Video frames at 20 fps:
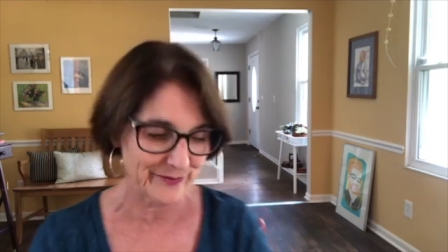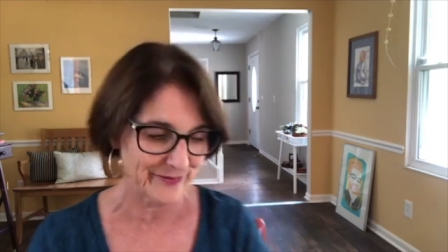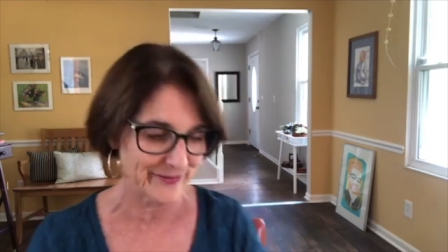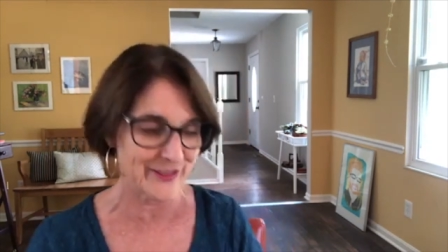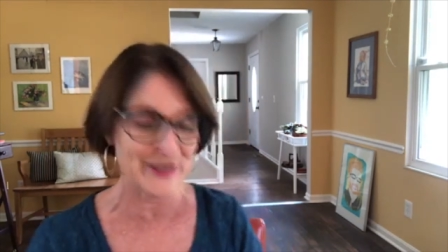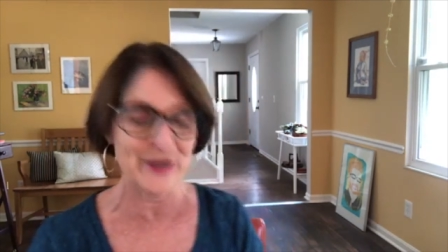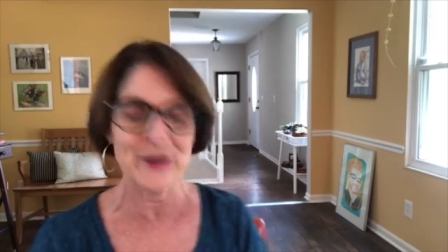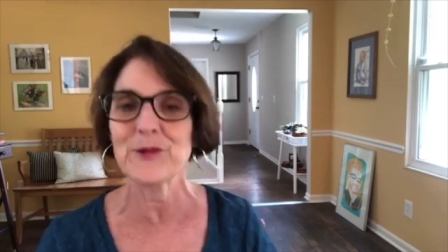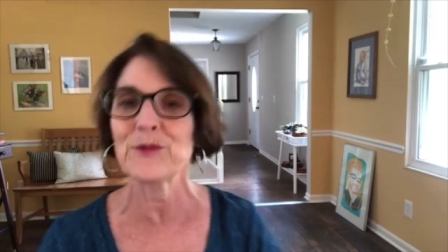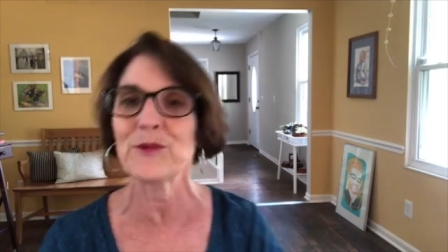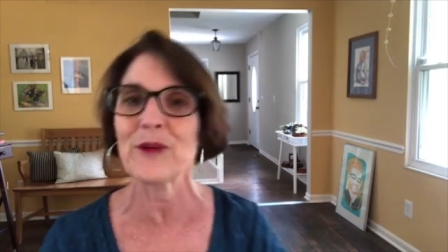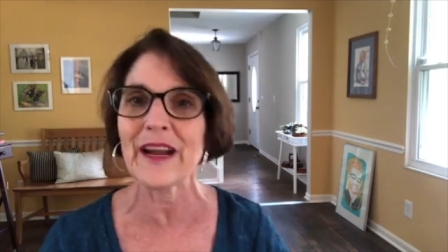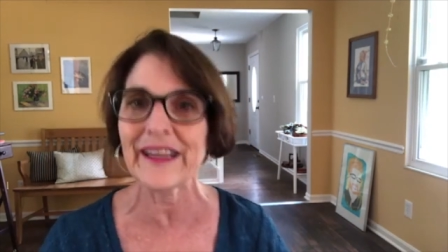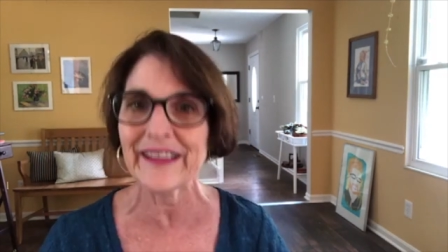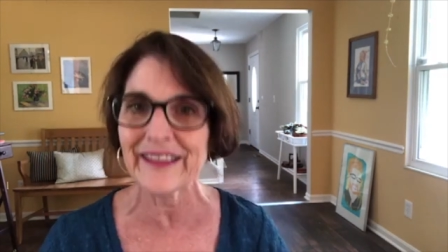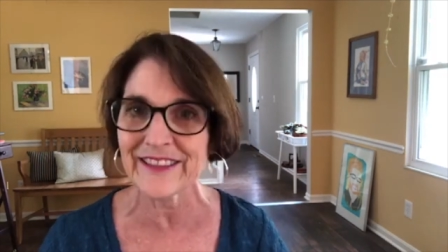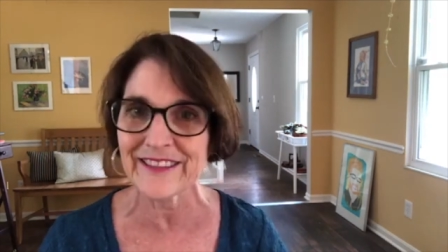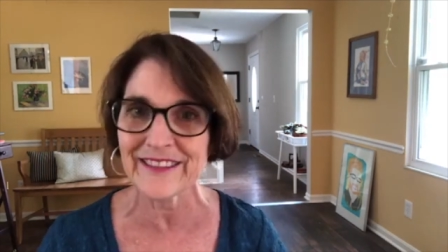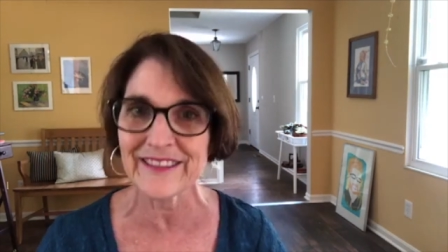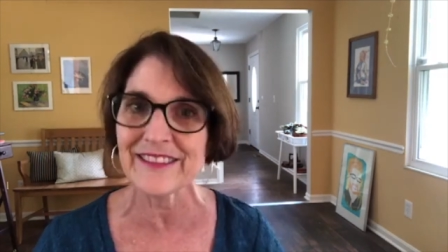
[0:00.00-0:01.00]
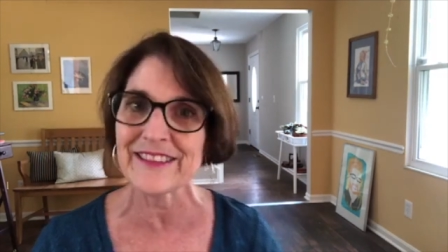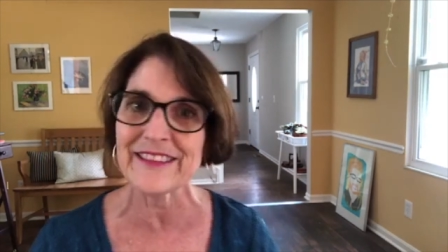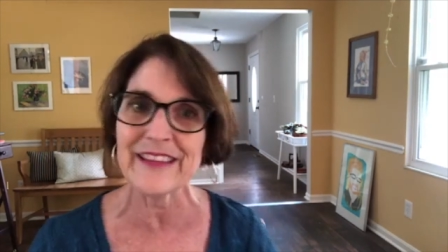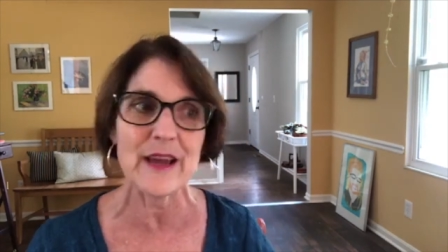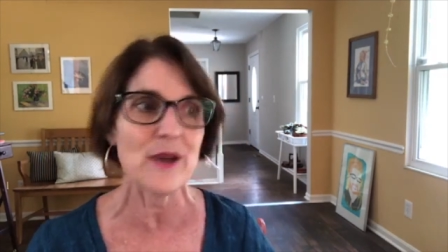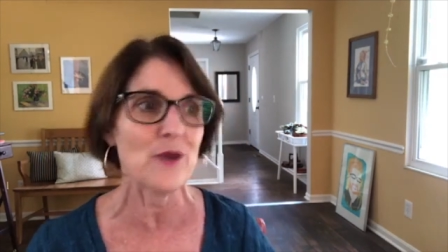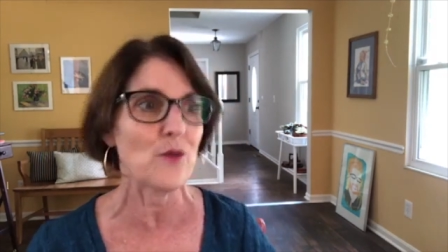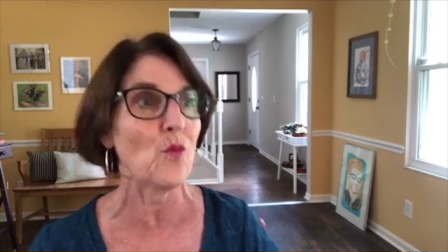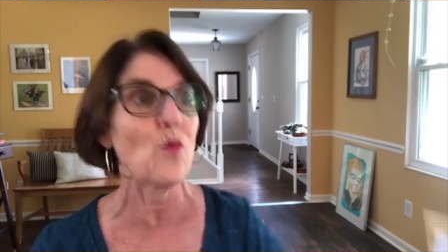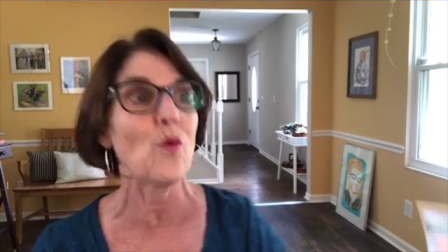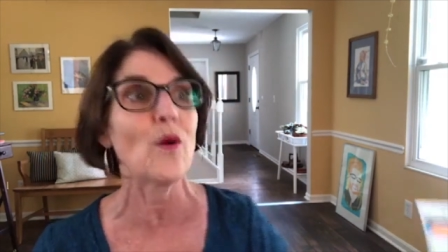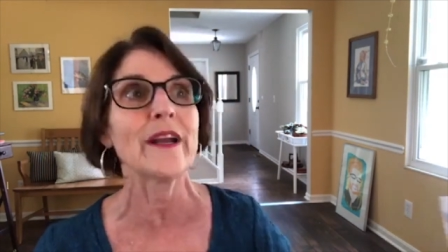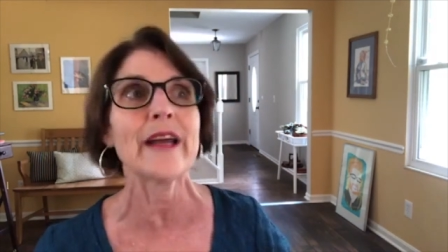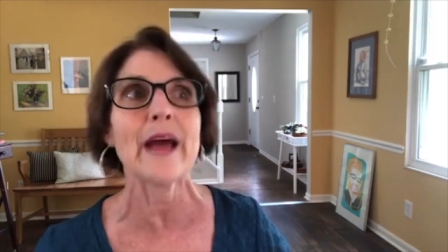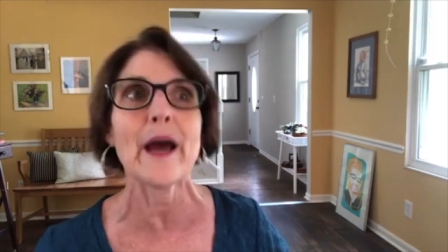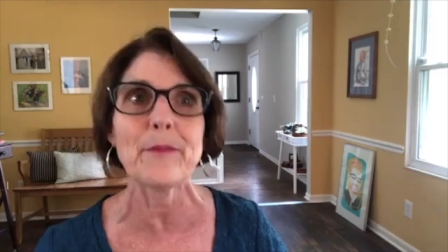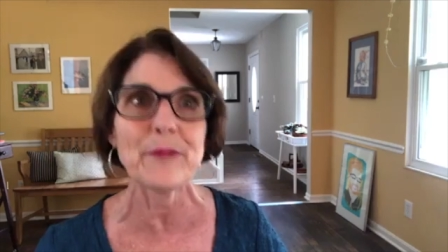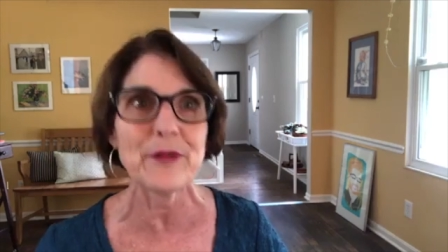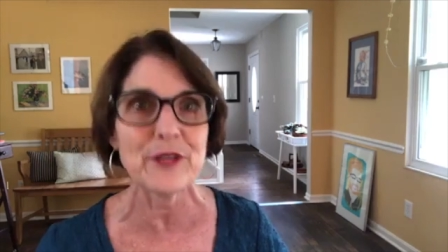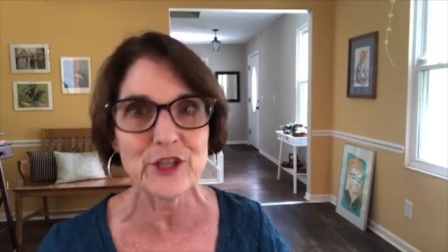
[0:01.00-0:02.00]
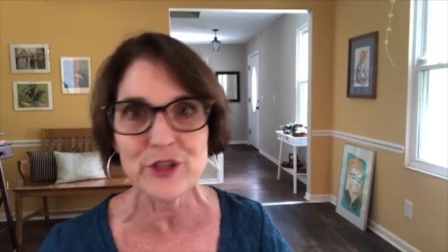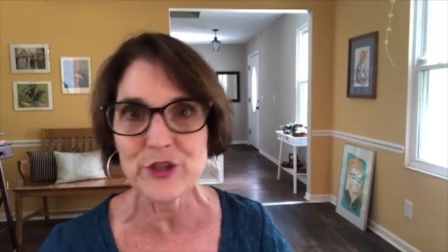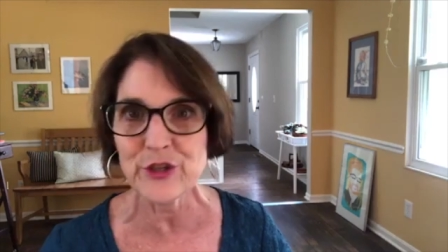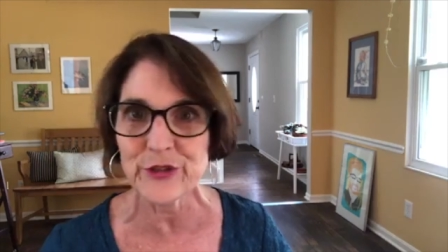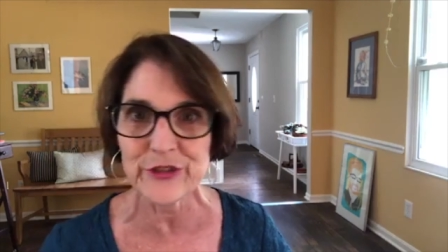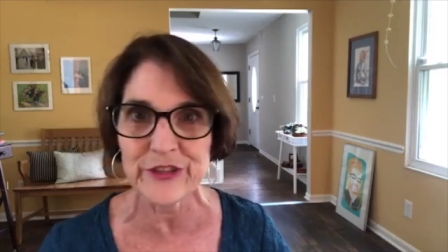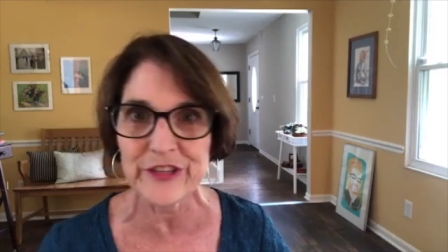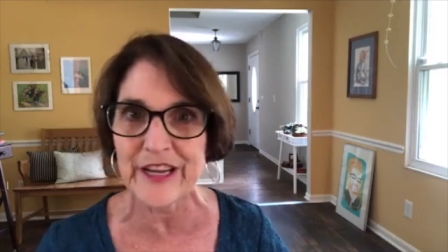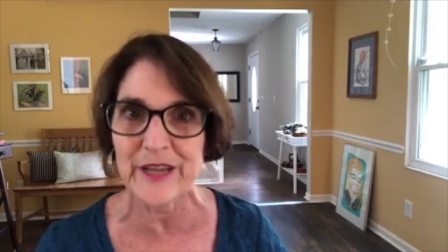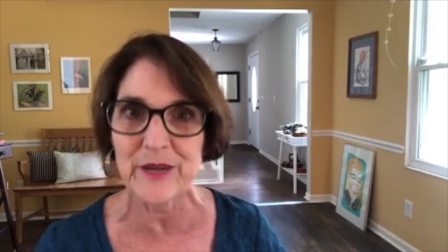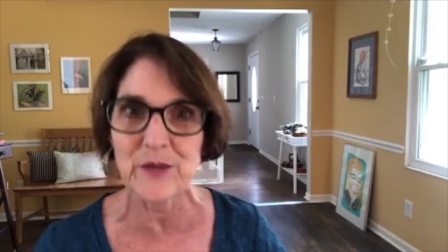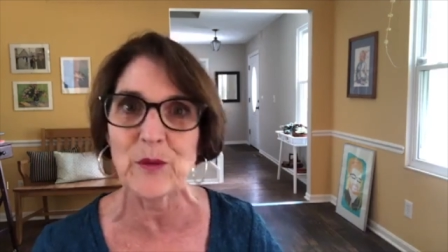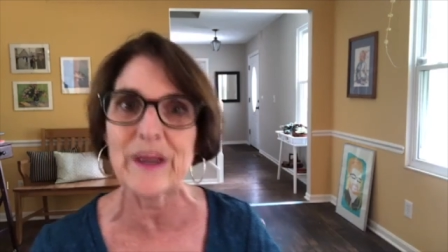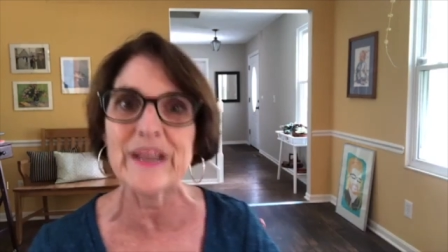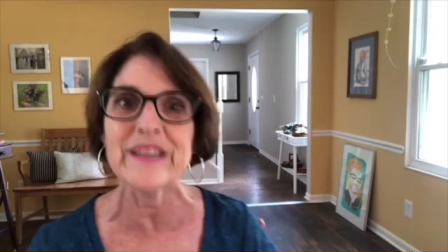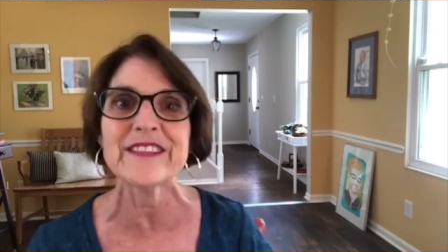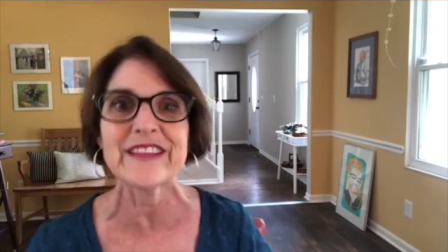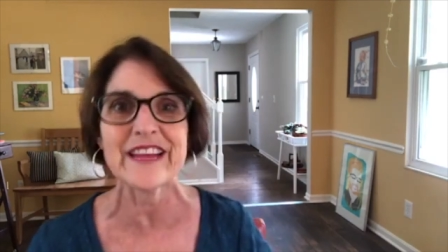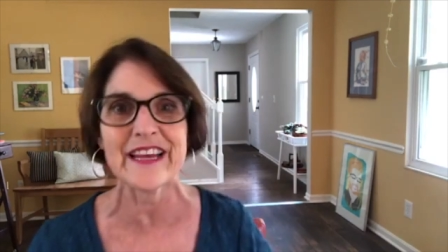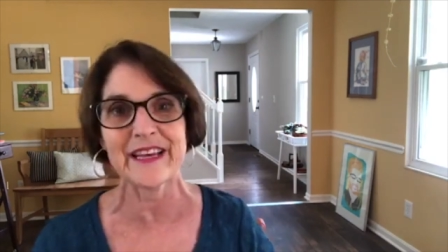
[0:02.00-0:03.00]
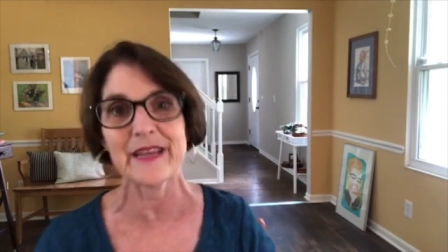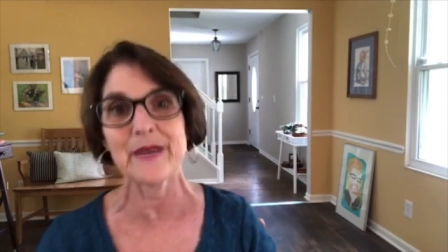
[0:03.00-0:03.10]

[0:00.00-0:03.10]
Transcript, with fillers: Don't write us and say, what happened to Tuesday and Wednesday?